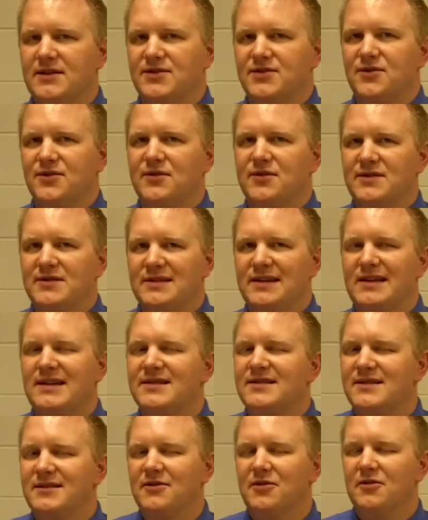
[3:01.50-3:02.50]
and so it's
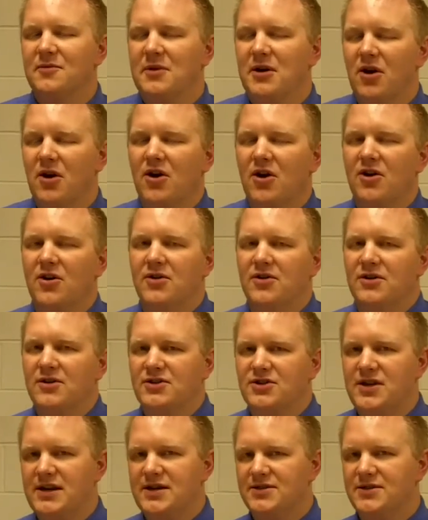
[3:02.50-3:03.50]
a little bit harder to
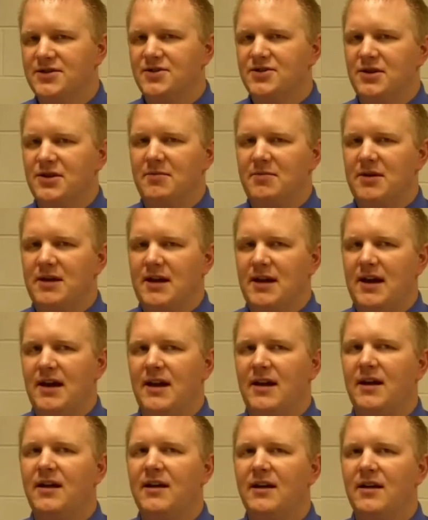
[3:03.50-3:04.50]
change the
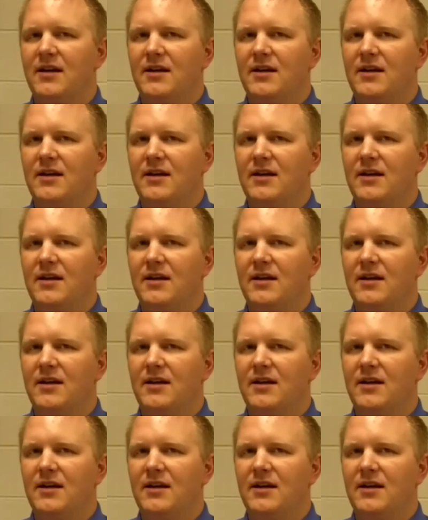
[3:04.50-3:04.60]
GPA